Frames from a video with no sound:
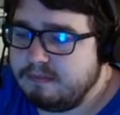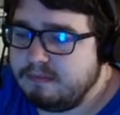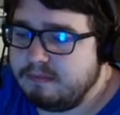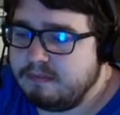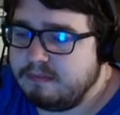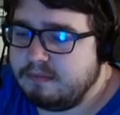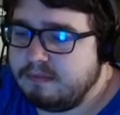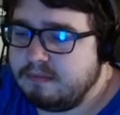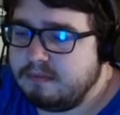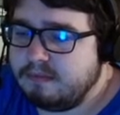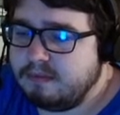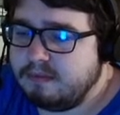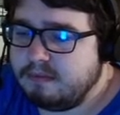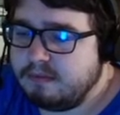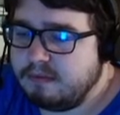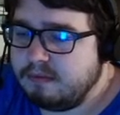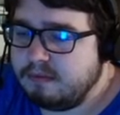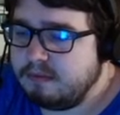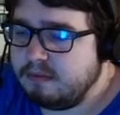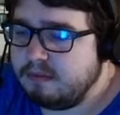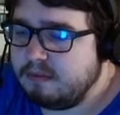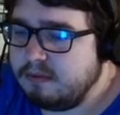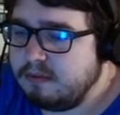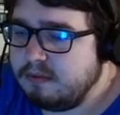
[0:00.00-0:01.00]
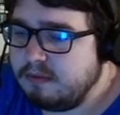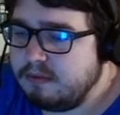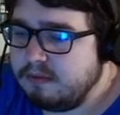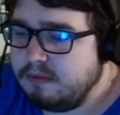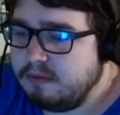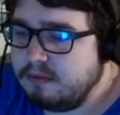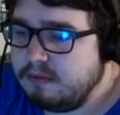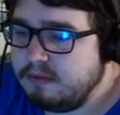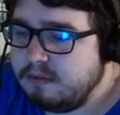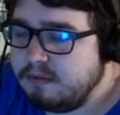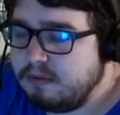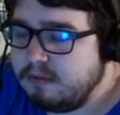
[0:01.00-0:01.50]

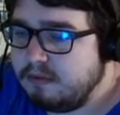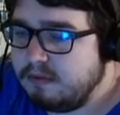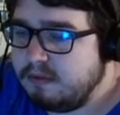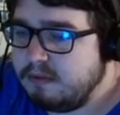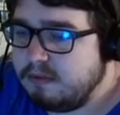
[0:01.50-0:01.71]
(no one is talking)